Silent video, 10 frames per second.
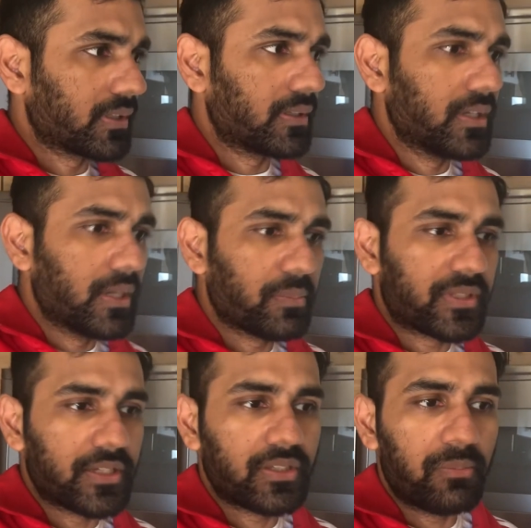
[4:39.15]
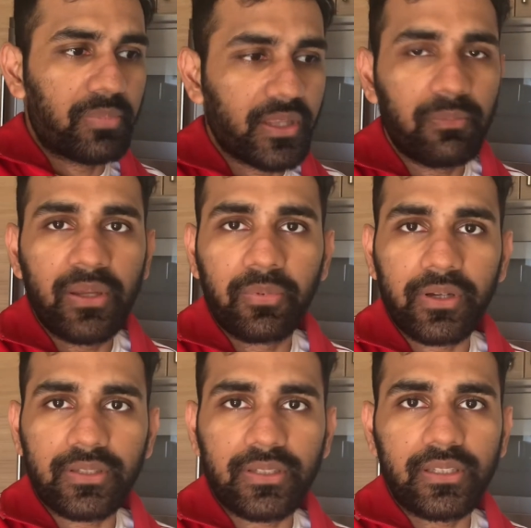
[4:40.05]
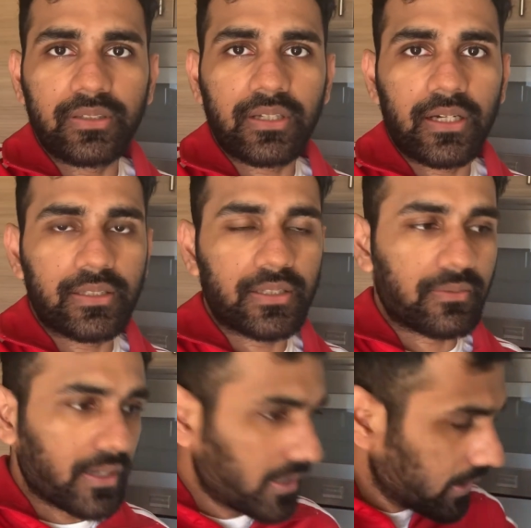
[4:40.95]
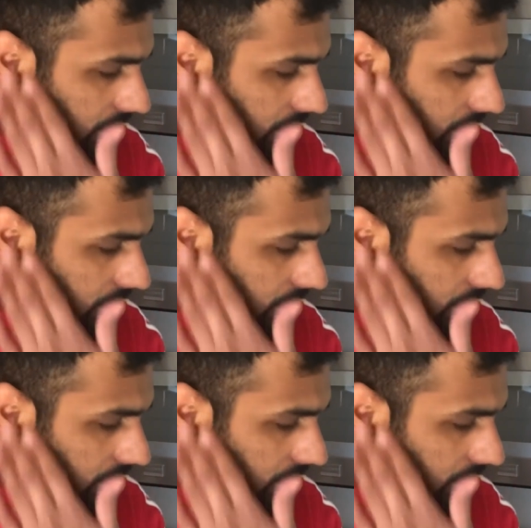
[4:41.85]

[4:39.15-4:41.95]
and potentially 1 billion people can see this content, right?